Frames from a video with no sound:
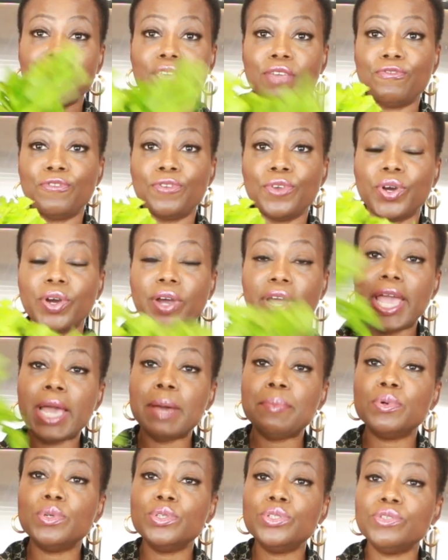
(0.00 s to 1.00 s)
If you're
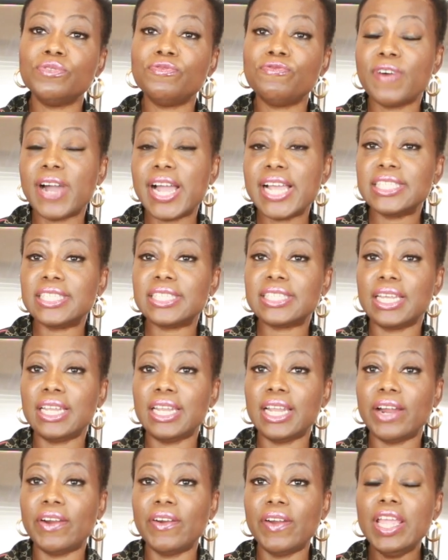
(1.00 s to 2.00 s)
able to find
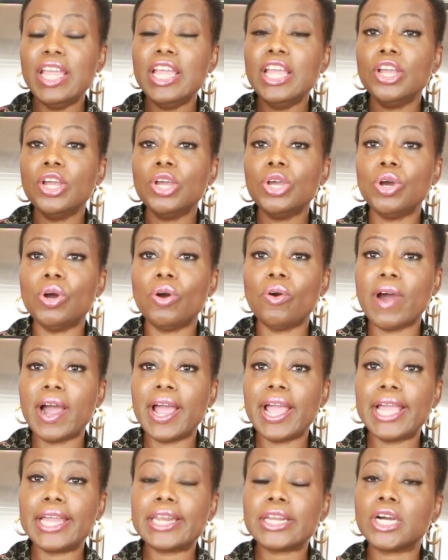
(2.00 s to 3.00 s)
celery, go
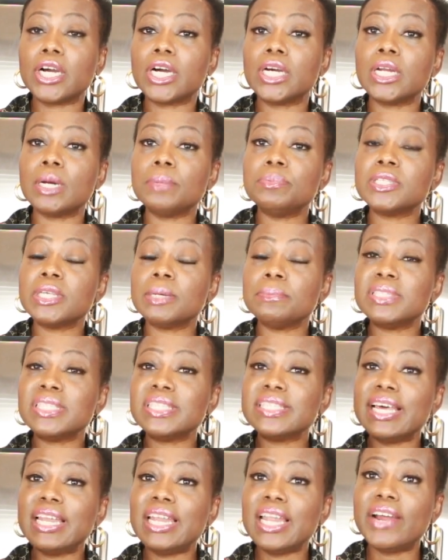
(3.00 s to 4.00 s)
ahead, cut up some
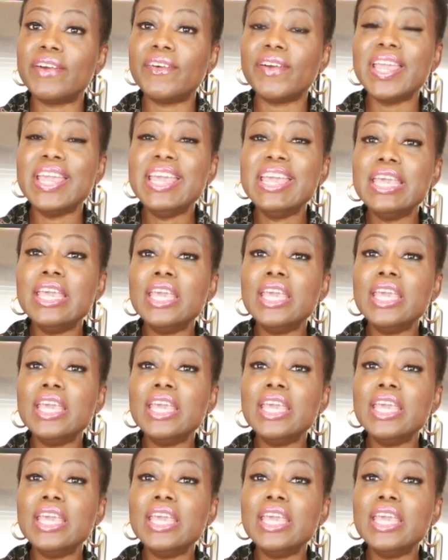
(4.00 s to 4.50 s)
celery.